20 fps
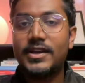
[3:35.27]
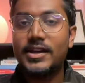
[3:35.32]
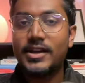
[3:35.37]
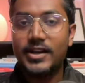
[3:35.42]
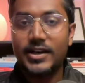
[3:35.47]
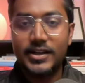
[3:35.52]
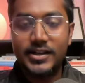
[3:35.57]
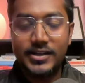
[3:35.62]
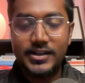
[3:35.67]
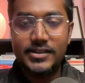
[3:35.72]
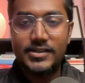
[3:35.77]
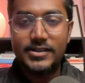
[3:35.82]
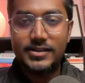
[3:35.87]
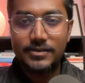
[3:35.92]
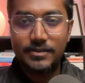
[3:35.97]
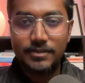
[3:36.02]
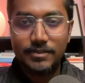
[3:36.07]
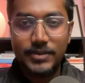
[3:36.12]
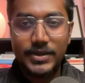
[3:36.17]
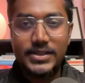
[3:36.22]
It is
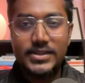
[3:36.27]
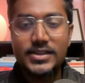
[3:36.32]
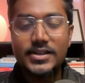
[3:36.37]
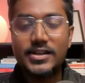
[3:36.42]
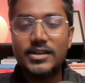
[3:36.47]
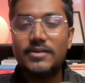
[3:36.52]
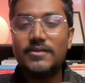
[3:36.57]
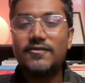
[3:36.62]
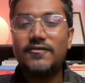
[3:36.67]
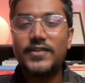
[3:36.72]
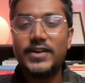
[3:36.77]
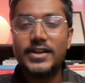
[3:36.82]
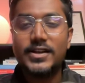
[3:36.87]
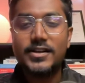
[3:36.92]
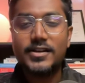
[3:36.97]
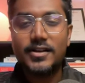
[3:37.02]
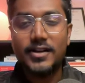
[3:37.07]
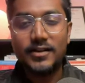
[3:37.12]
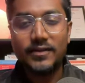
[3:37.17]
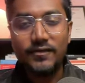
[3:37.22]
basically very
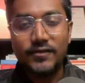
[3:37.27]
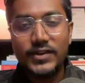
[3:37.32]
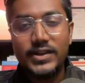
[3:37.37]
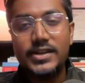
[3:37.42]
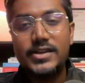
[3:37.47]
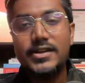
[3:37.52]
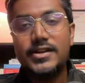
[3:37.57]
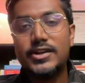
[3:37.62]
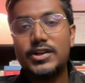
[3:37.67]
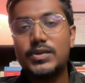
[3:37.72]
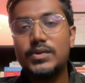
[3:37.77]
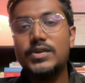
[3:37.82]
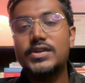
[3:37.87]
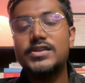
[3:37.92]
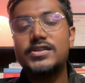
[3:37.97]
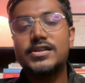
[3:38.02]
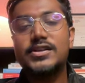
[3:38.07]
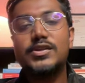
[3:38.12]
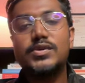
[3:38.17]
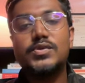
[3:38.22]
convenient to
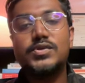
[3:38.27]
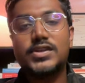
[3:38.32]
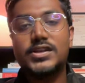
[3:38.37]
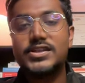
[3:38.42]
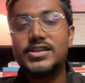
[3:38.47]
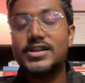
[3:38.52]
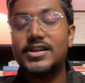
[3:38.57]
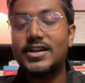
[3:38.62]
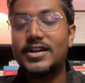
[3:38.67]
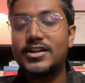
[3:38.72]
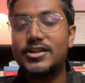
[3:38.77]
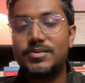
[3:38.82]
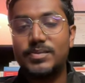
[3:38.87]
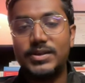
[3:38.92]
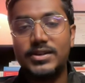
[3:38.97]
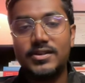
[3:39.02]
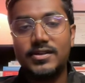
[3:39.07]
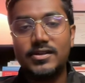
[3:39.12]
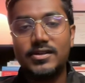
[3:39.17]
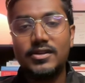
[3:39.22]
listen to such great
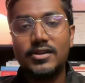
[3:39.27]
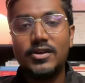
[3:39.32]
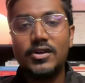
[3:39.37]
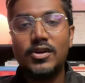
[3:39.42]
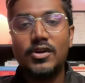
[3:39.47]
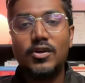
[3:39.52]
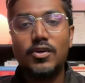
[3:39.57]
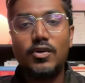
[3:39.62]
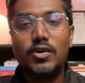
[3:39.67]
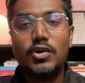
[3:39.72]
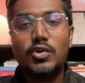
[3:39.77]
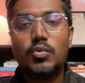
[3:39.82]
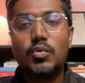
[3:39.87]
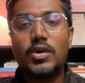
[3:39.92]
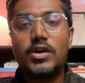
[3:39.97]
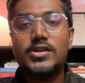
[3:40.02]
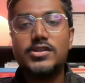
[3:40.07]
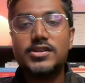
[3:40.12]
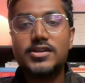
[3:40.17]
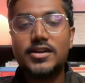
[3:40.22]
speaker or
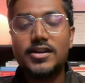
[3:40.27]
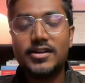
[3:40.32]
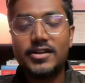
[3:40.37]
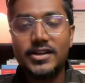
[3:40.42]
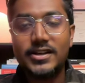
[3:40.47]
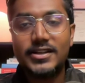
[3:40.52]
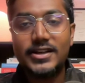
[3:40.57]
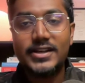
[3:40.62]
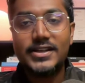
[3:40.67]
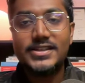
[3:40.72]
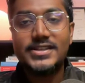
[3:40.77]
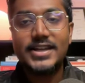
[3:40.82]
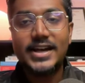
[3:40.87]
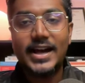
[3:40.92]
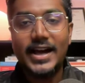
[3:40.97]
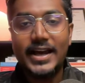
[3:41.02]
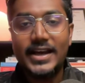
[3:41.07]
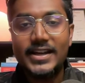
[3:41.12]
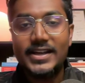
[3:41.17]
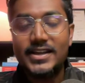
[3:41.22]
watch content that is
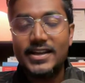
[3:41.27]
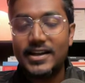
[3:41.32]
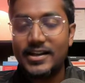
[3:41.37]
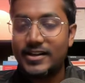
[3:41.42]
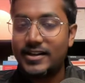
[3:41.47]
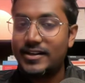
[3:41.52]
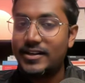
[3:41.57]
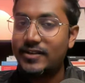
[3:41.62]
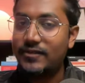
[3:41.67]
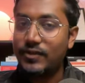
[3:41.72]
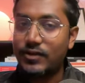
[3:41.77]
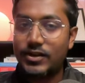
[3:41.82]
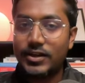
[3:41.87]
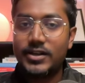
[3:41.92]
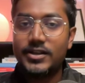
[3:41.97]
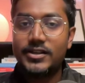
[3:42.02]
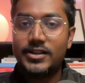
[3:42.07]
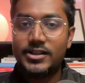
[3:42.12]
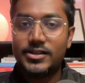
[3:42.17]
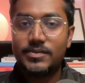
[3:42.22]
highly edited for
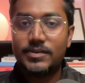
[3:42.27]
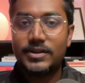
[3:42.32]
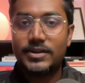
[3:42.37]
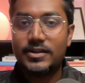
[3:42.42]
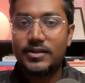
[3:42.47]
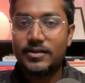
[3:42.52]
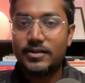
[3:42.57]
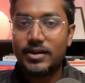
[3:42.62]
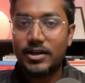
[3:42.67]
engagement.